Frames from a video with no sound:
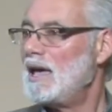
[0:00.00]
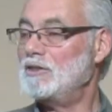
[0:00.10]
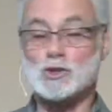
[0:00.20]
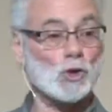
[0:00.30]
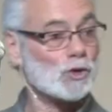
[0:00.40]

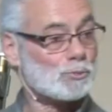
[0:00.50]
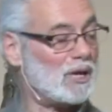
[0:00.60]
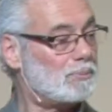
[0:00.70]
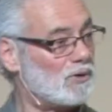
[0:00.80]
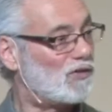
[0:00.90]
The Jewish
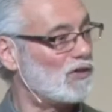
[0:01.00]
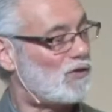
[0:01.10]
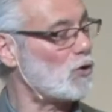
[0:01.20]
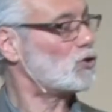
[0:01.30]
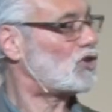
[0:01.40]
people, for the
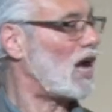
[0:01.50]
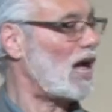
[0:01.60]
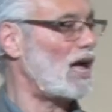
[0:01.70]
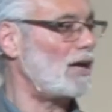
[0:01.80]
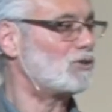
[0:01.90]
first
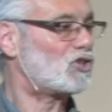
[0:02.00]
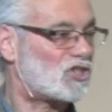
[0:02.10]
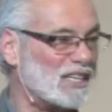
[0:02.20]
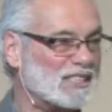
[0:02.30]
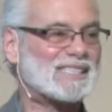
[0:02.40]
time
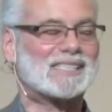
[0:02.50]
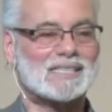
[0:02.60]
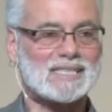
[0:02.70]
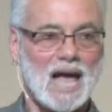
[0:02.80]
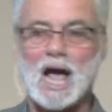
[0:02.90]
since the
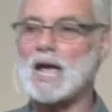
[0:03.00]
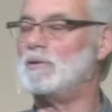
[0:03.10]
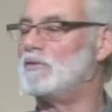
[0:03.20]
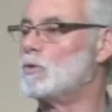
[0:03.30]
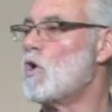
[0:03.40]
time
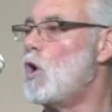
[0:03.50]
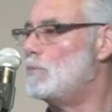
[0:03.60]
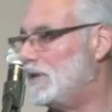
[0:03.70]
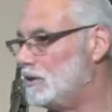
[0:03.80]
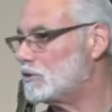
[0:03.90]
of the
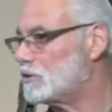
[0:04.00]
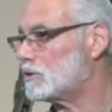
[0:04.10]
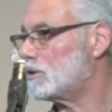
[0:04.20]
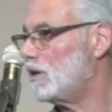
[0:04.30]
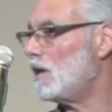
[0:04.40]

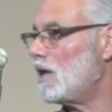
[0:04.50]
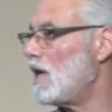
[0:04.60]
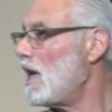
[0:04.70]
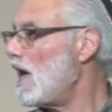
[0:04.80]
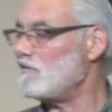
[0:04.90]
Romans,
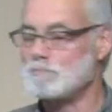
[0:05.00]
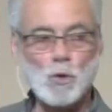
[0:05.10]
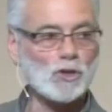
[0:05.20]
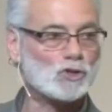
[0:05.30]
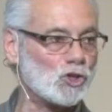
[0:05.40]
have
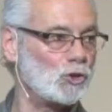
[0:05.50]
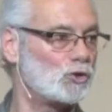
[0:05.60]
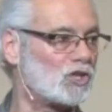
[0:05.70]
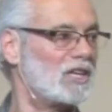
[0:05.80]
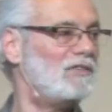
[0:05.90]
more
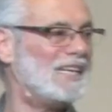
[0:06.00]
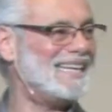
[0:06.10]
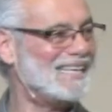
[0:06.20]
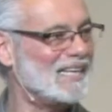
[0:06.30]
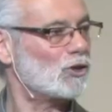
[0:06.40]
Jews living
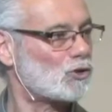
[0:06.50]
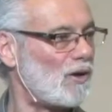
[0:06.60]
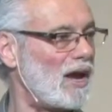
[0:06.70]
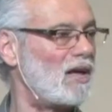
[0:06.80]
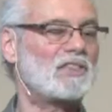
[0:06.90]
in
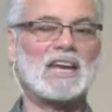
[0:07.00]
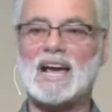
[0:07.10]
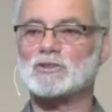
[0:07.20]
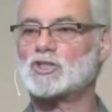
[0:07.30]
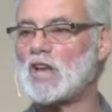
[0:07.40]
Israel than
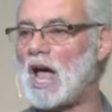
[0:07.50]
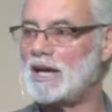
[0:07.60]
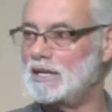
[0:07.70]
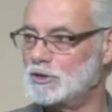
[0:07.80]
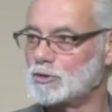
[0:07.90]

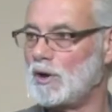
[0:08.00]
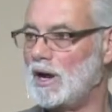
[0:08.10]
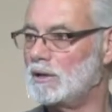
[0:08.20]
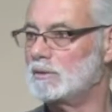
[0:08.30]
outside Israel.